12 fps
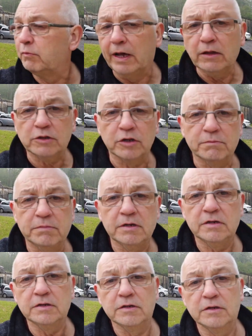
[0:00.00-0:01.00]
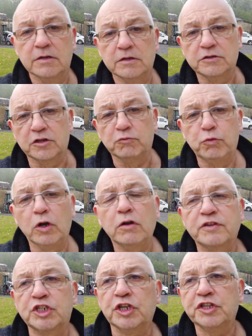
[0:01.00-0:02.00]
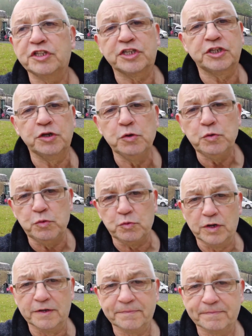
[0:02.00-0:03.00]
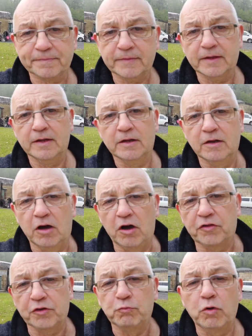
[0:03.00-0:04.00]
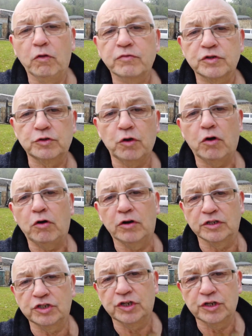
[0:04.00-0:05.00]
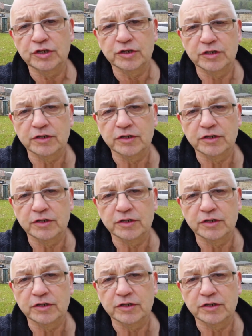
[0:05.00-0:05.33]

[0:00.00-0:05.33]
Welcome to the Wolfsschlucht 2, or the Wolf's Gorge.